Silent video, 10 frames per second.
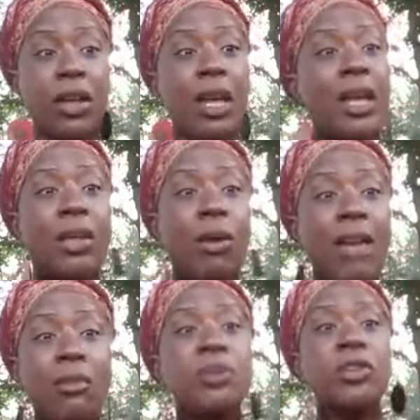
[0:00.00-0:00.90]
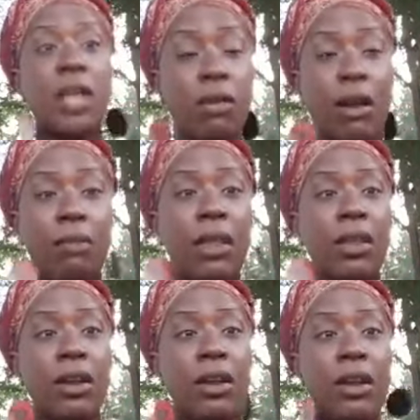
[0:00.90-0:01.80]
they don't have a picture of their grandmother,
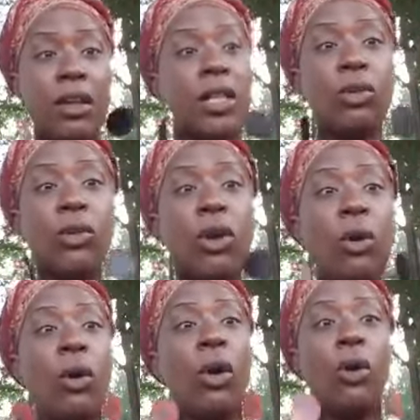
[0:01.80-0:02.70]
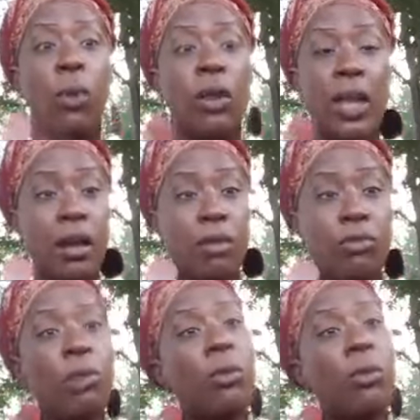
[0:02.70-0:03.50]
they don't know where they come from.